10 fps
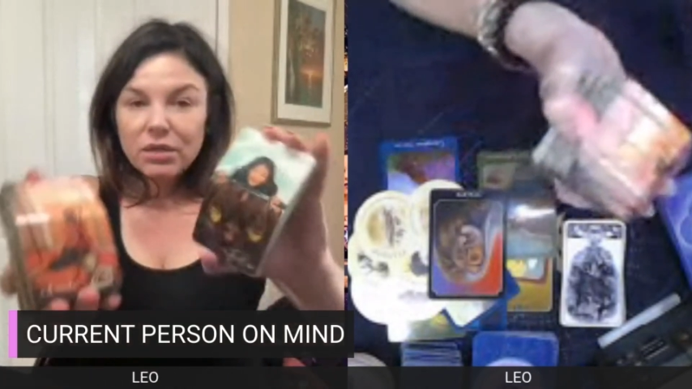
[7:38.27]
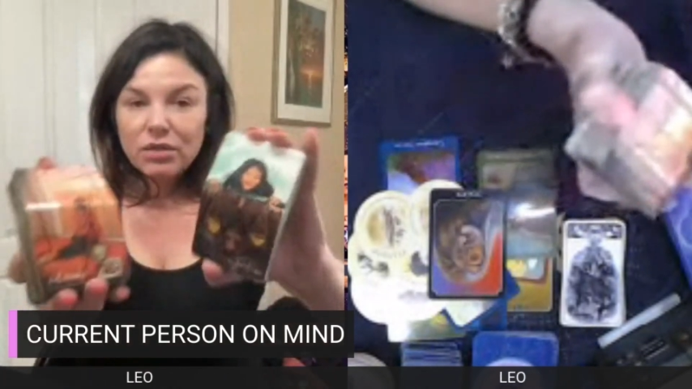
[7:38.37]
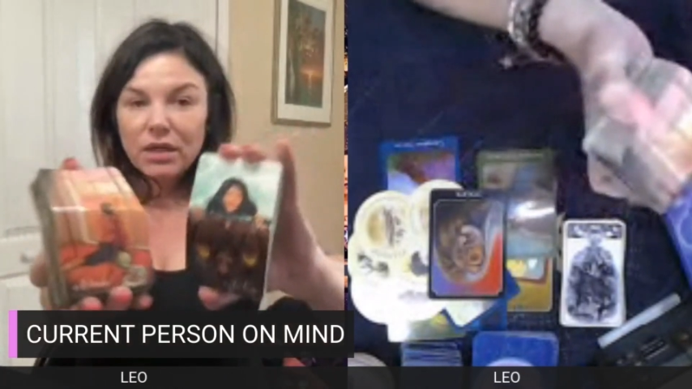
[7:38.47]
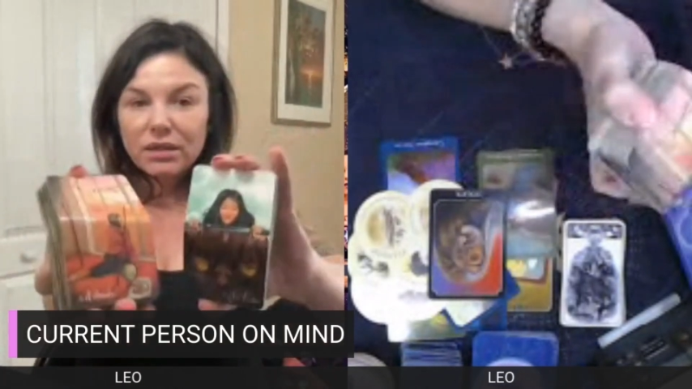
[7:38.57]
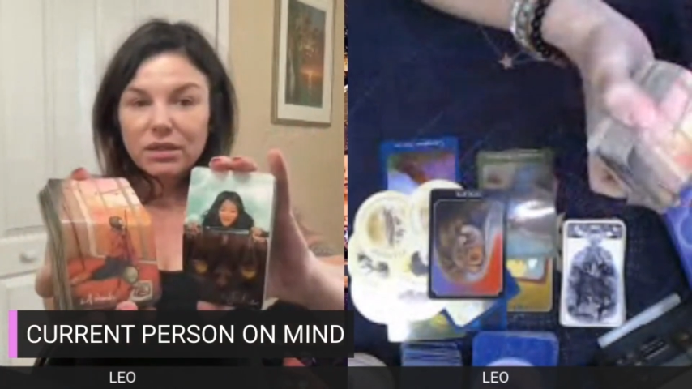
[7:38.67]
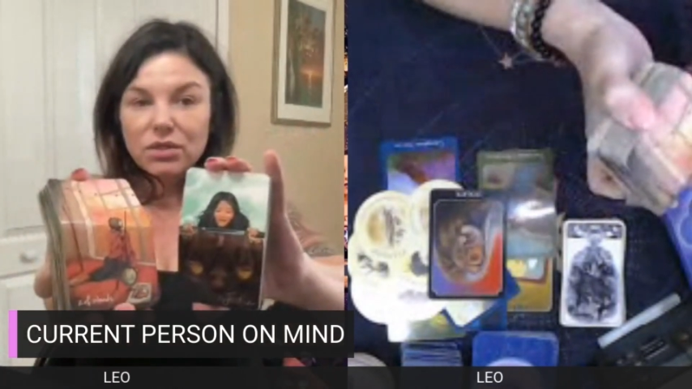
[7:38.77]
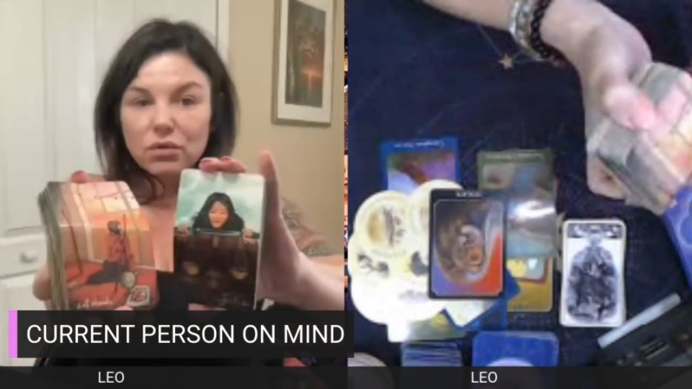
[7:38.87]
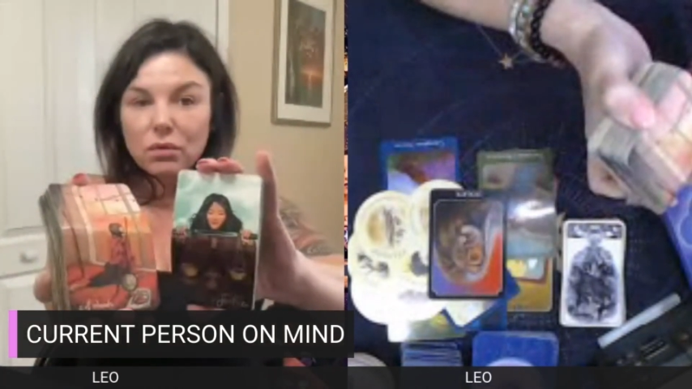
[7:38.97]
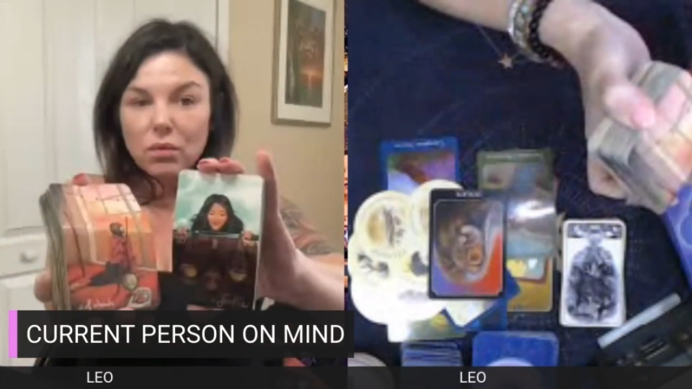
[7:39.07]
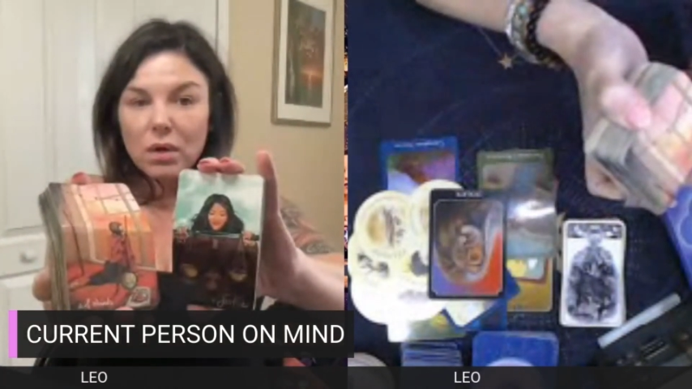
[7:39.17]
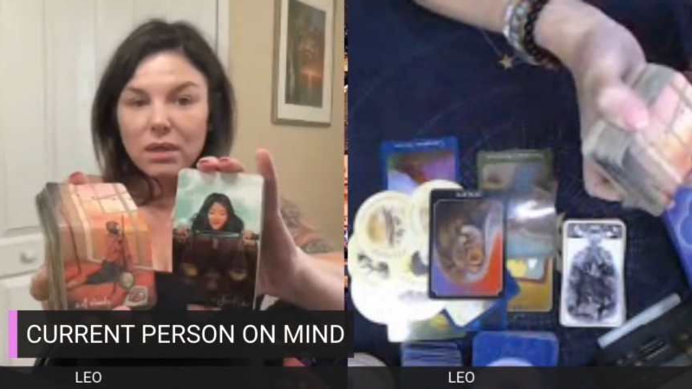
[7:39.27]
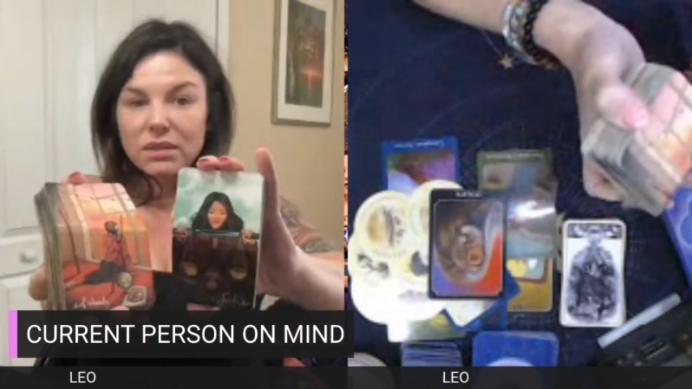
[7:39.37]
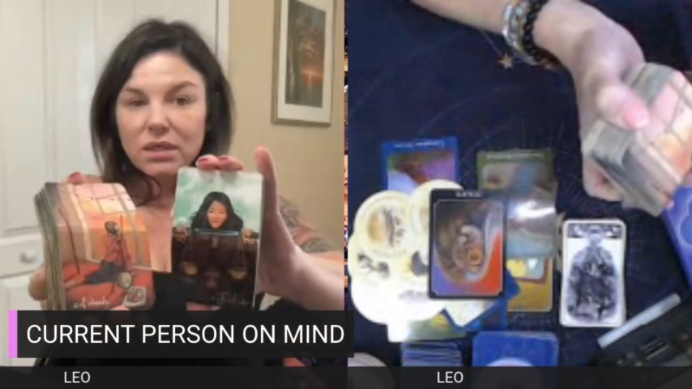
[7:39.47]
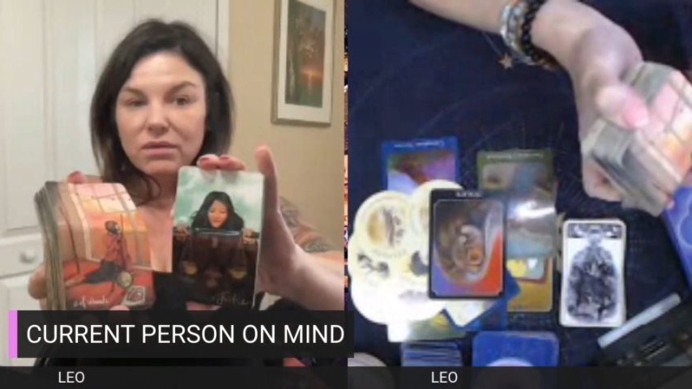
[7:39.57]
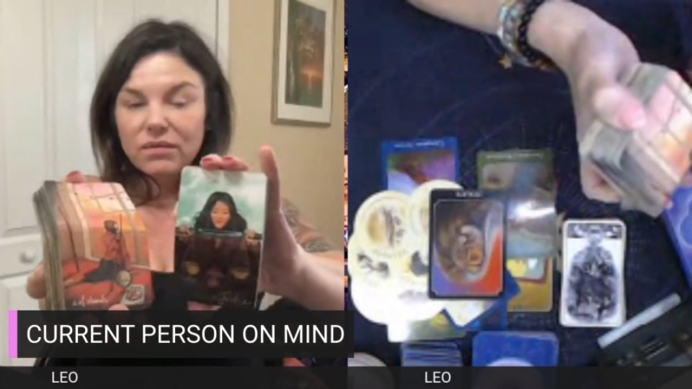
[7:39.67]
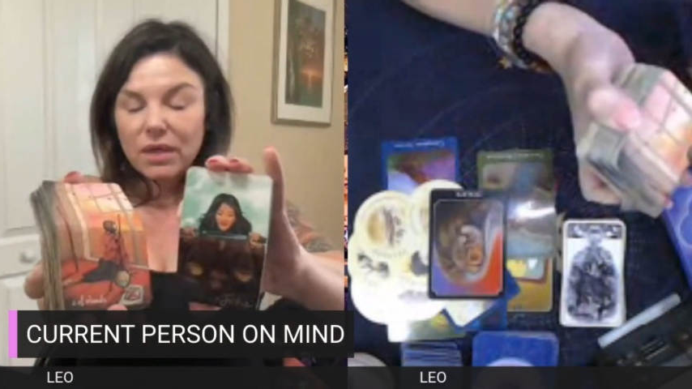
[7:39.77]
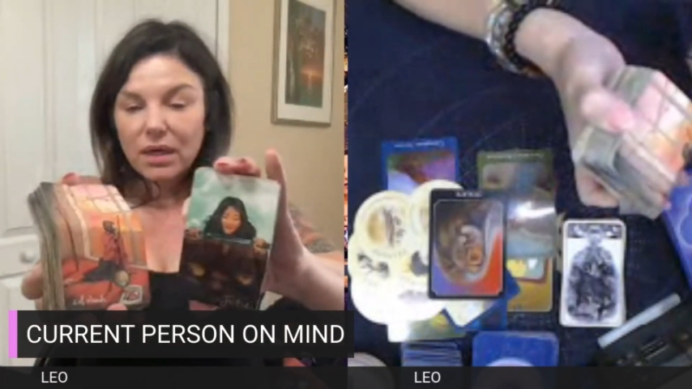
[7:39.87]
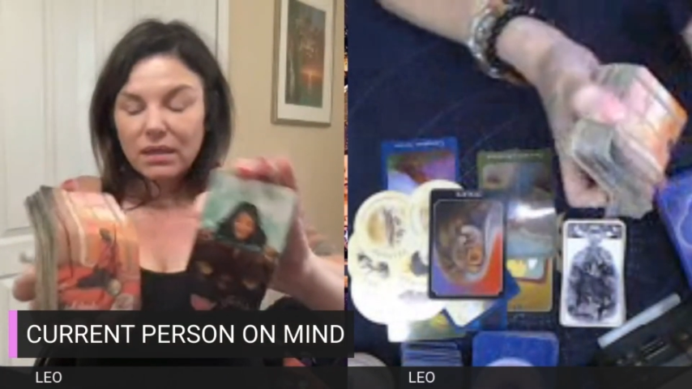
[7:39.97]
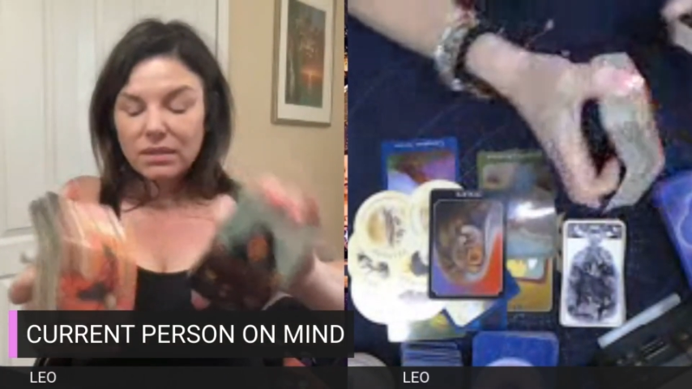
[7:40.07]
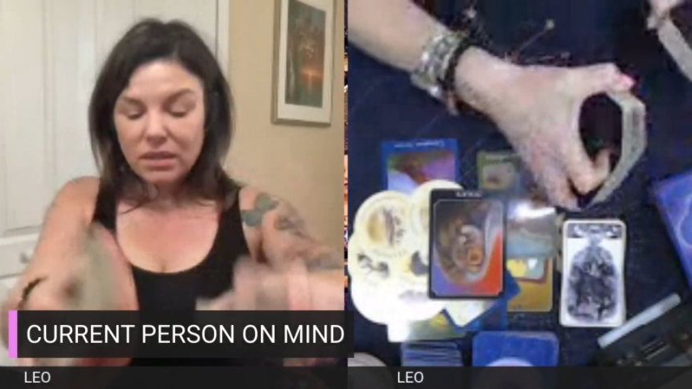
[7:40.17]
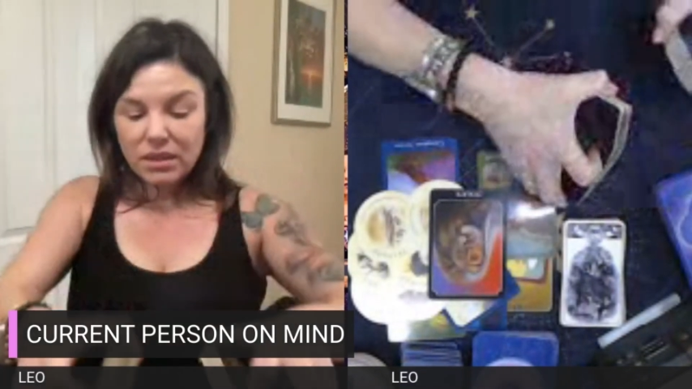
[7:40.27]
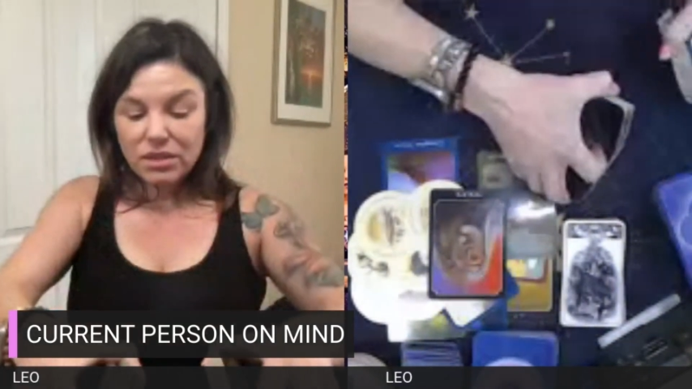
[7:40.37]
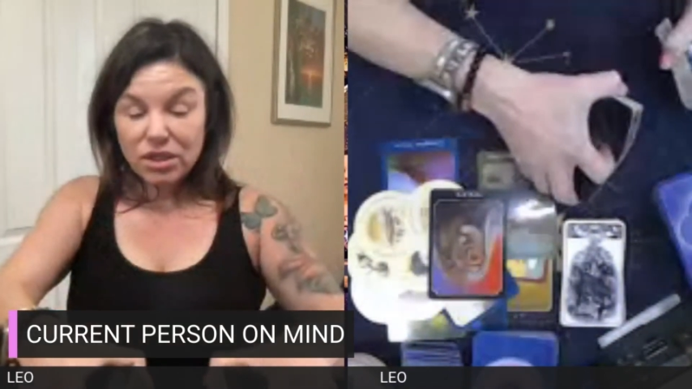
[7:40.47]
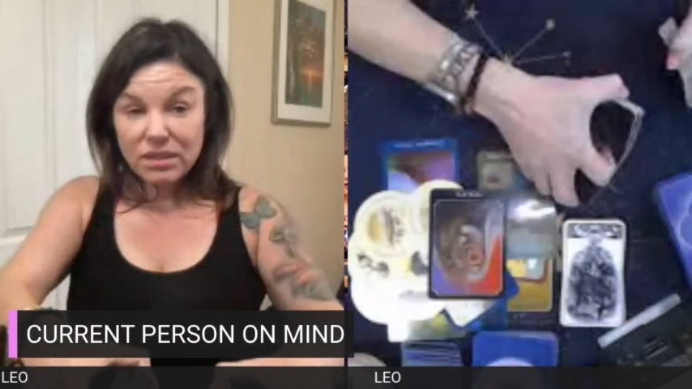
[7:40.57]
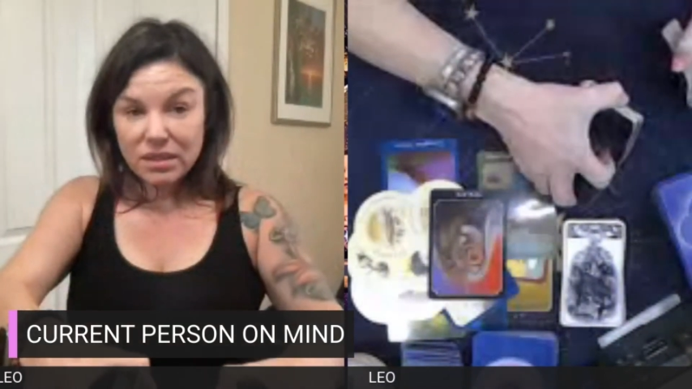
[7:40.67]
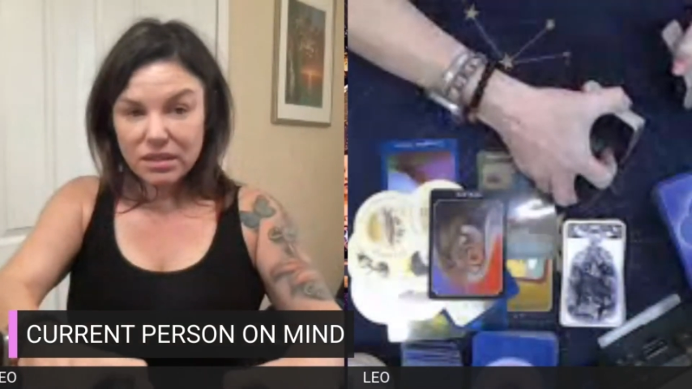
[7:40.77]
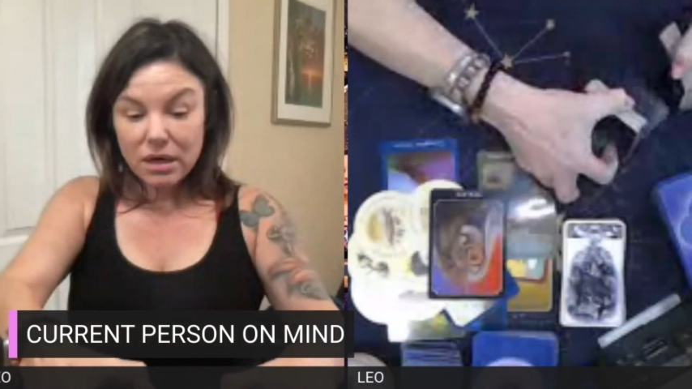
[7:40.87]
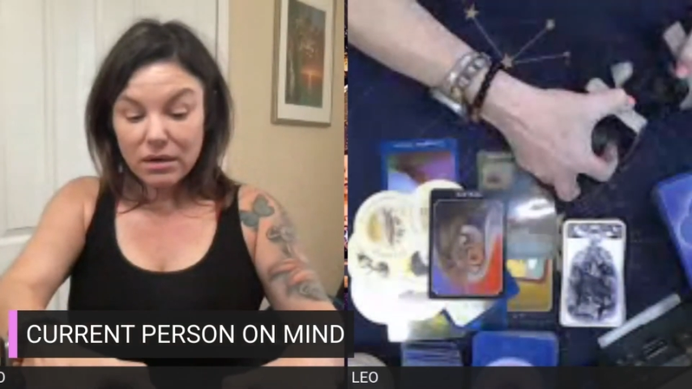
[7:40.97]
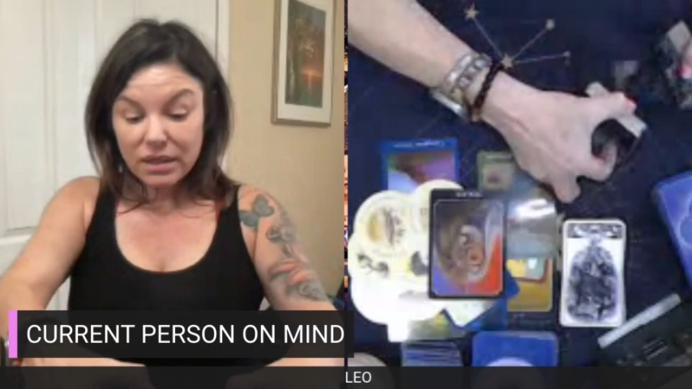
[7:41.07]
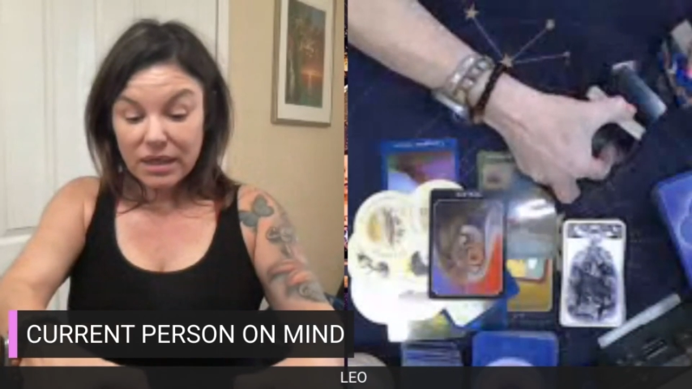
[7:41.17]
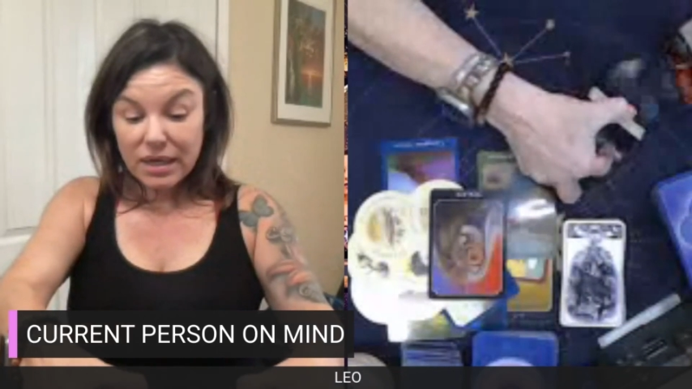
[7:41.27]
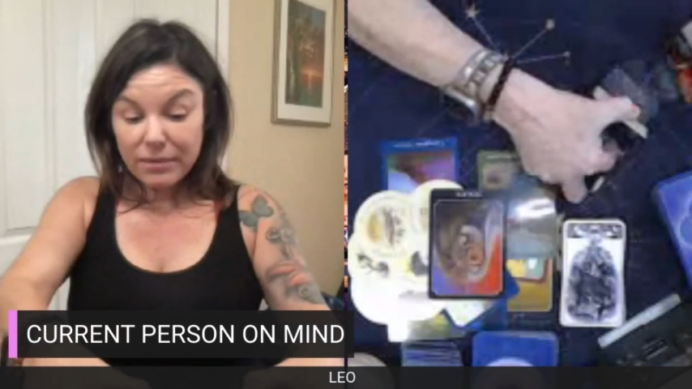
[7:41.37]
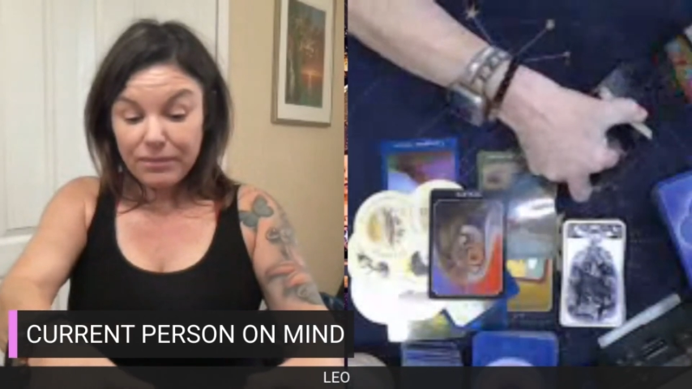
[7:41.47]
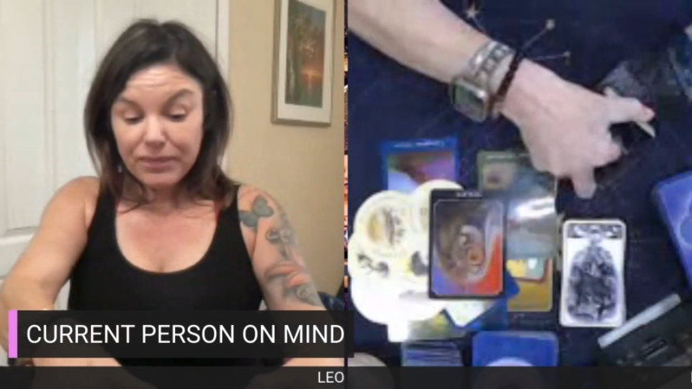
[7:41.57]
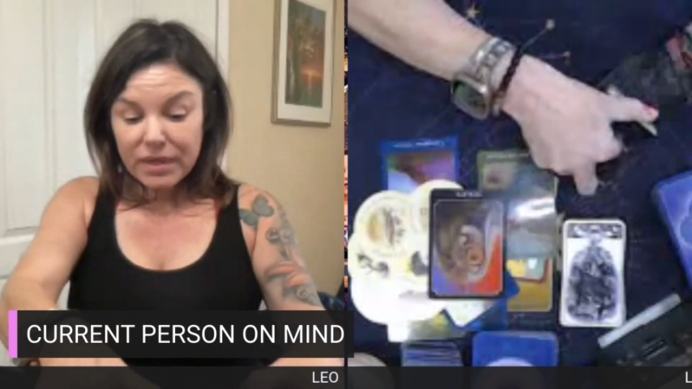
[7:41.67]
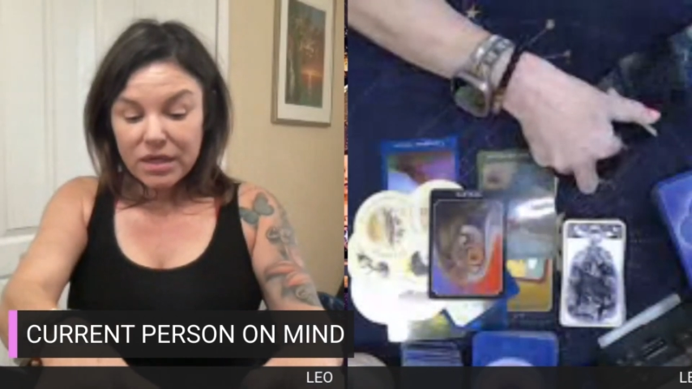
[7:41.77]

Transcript: You got the two of wands and you've got the justice card again.